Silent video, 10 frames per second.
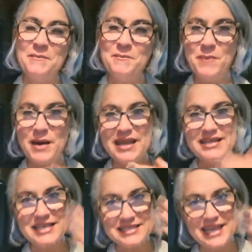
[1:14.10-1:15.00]
but it
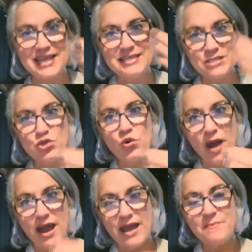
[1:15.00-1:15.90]
does kind of describe
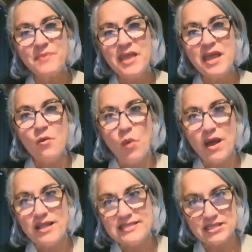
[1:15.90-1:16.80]

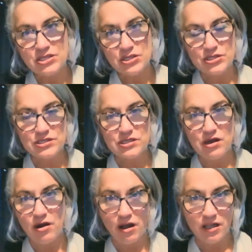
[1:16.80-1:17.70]
what centers
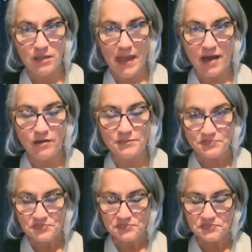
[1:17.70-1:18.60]
are all about
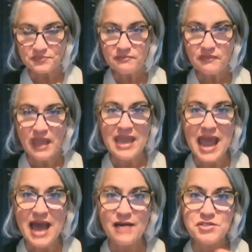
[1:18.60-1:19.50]
and
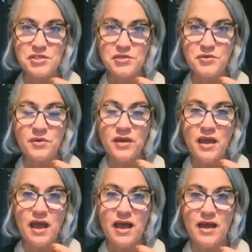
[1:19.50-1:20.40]
how to
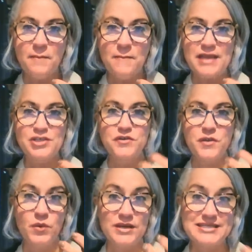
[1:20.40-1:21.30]
make sure that
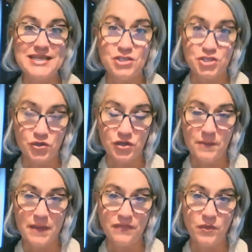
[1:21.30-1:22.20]
we're intentional
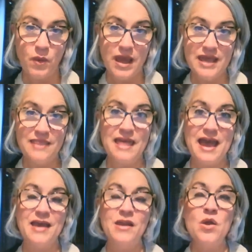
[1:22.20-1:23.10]
about the way
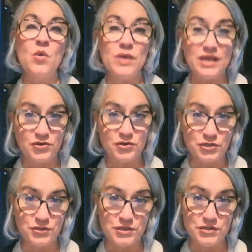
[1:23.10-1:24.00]
that we
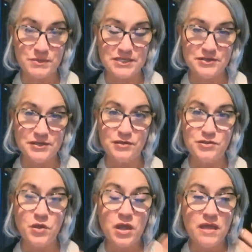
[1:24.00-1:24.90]
introduce those materials,
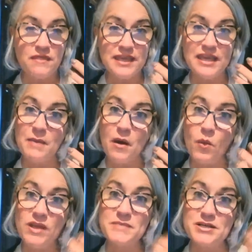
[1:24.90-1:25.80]
thinking about
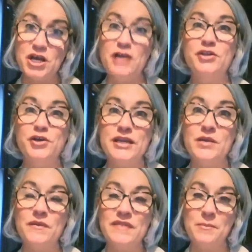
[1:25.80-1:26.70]
what is my child learning
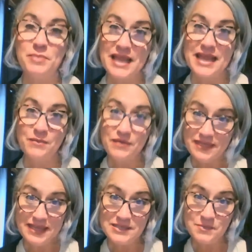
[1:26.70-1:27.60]
when they play with
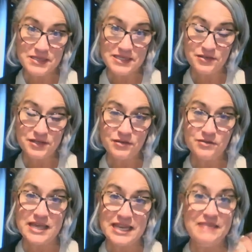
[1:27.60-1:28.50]
these
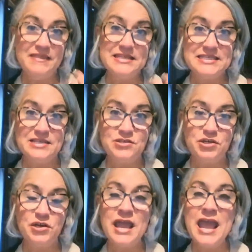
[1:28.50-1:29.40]
materials and in this
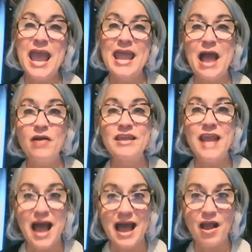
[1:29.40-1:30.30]
center, and how can
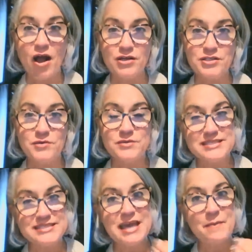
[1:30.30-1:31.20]
I also
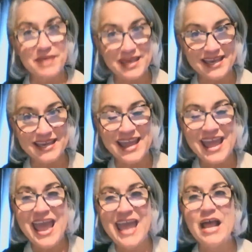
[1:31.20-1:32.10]
step in
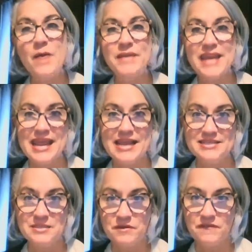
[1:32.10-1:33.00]
and help enhance
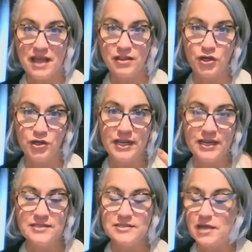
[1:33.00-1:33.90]
some of that learning.
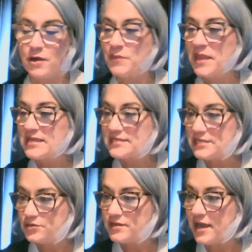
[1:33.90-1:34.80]
And so
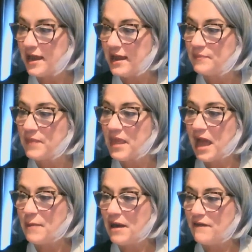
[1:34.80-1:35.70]
center time,
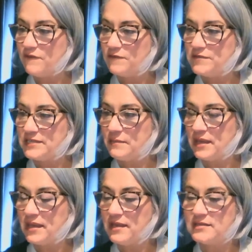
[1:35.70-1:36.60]
about 50
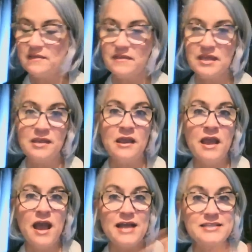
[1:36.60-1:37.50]
minutes, and then
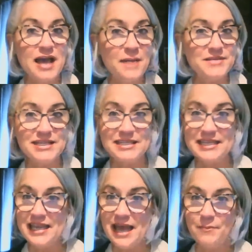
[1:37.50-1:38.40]
a time to
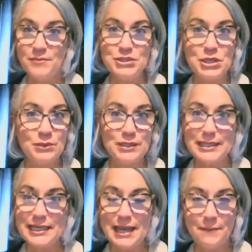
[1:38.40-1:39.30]
clean up. Don't
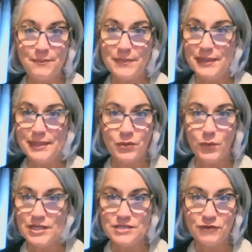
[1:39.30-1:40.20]
clean up the
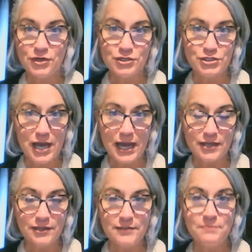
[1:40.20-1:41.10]
toys for your
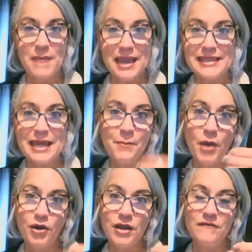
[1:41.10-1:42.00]
child. Make that a
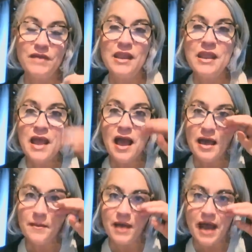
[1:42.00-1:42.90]
part of it.
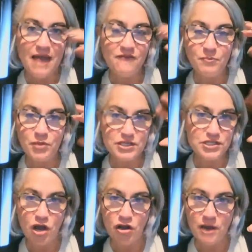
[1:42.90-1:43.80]
I've put a
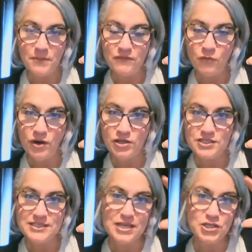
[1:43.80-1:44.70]
song on before and
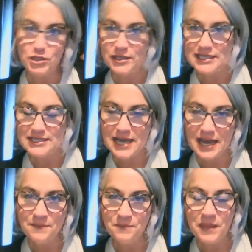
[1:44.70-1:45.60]
just said, during this
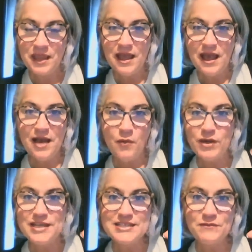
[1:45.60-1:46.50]
time, we're going
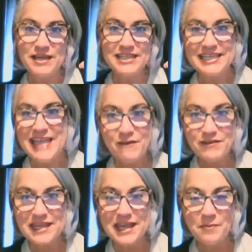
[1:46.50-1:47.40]
to see if we can clean
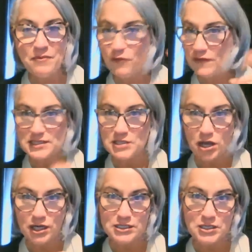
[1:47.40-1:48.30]
everything up before the
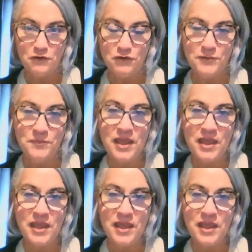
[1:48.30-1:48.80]
song is over.